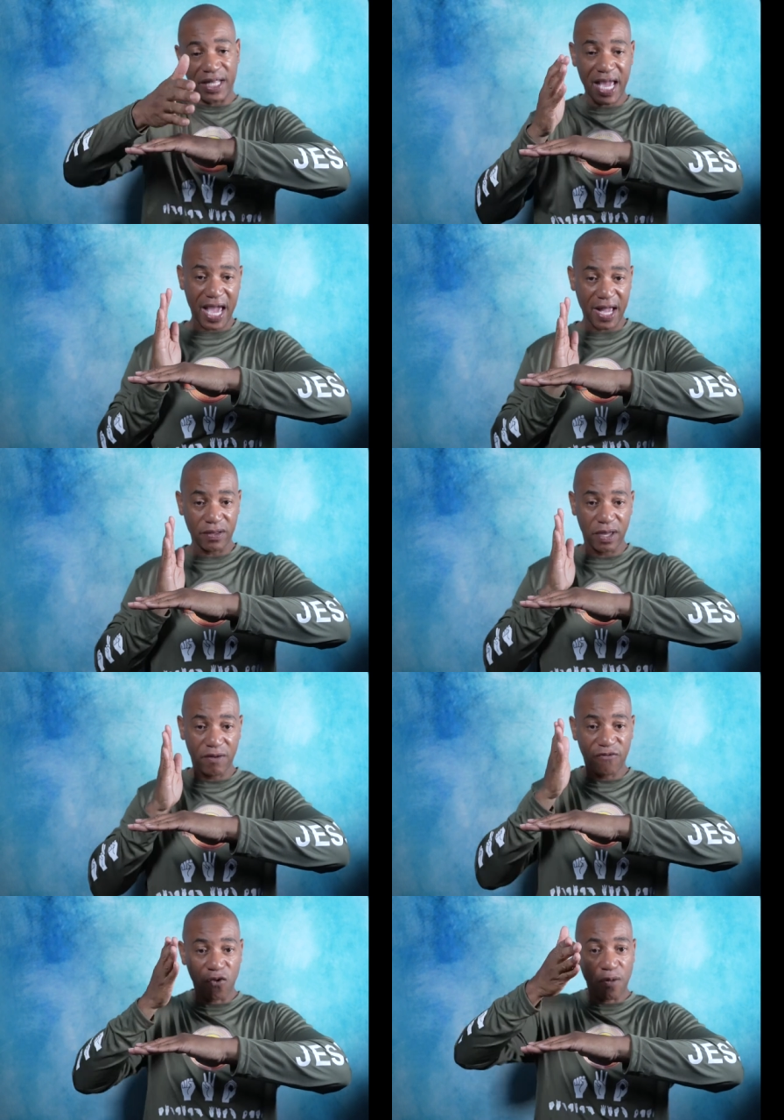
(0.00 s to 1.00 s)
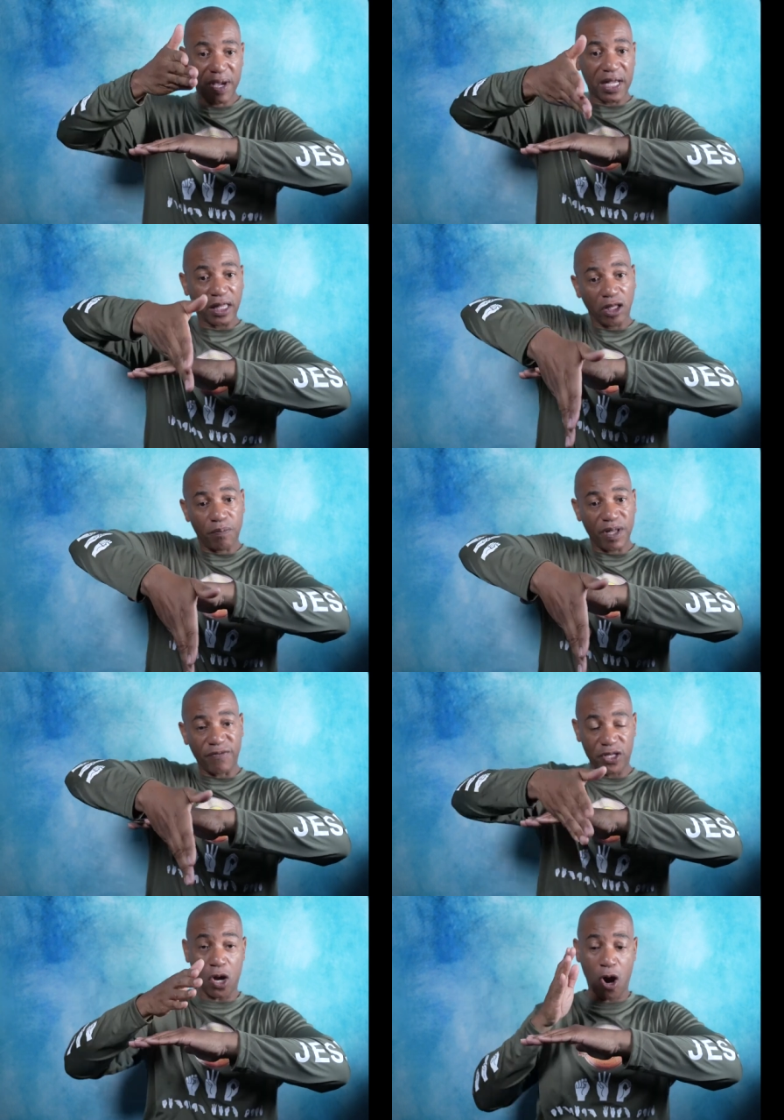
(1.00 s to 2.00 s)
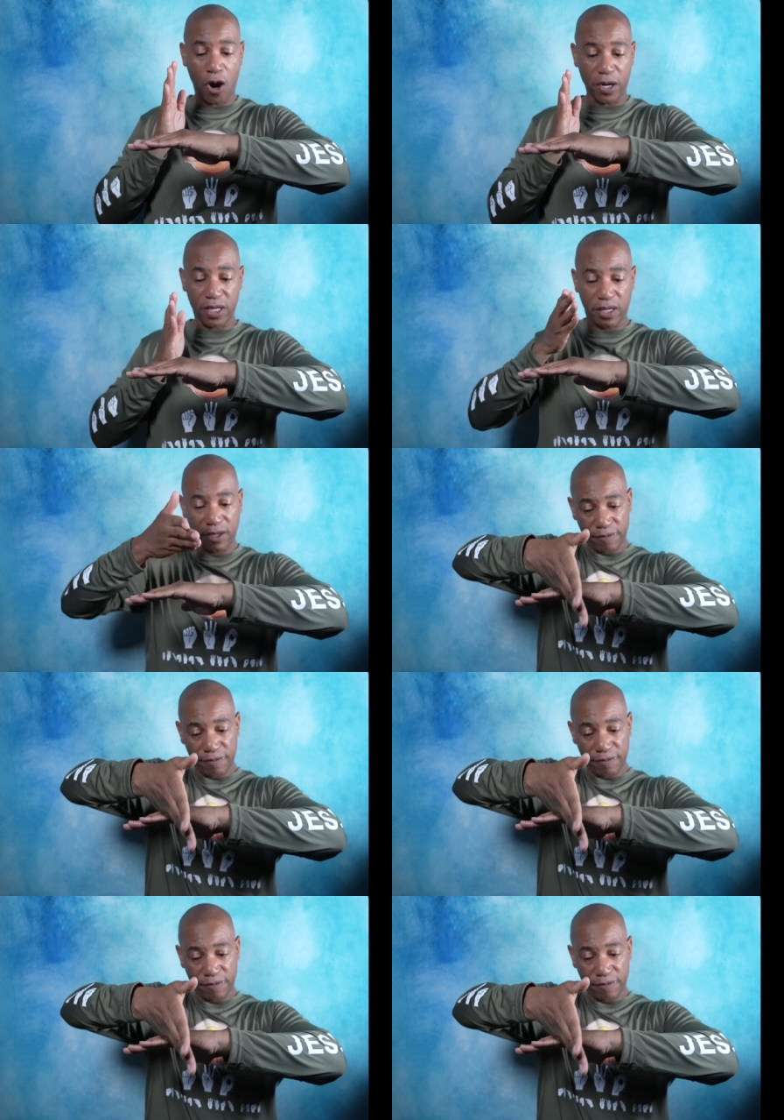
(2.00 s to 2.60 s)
hand, forming a little bit of an arc.